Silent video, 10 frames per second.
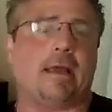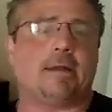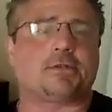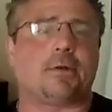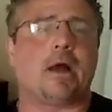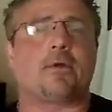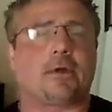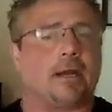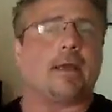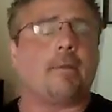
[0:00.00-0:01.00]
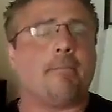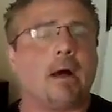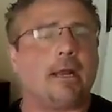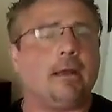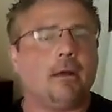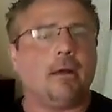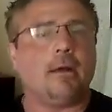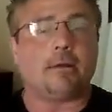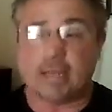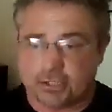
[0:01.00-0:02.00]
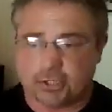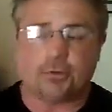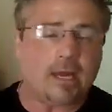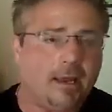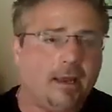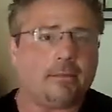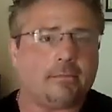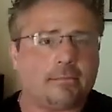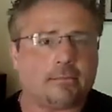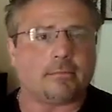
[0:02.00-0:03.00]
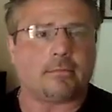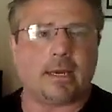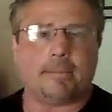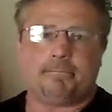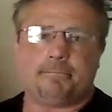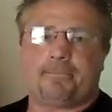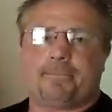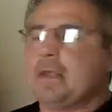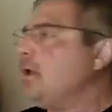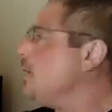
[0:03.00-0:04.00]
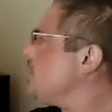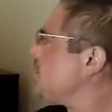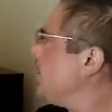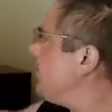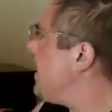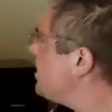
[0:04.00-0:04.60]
cancer now. Can I get my money? Yes, you can. Yep. So they